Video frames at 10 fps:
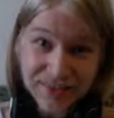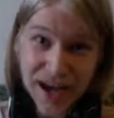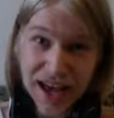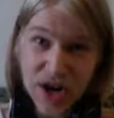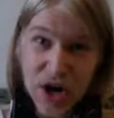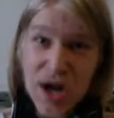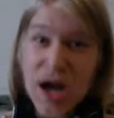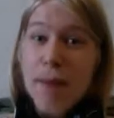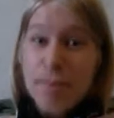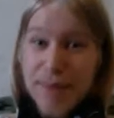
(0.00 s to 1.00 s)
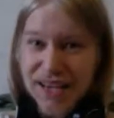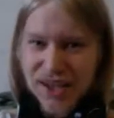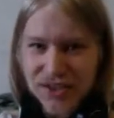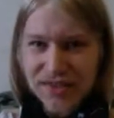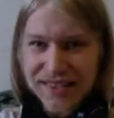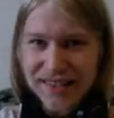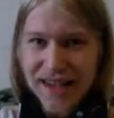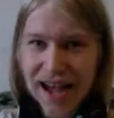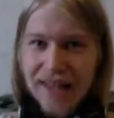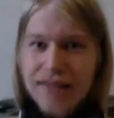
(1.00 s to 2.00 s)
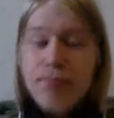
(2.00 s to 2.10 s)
manner because of these attacks.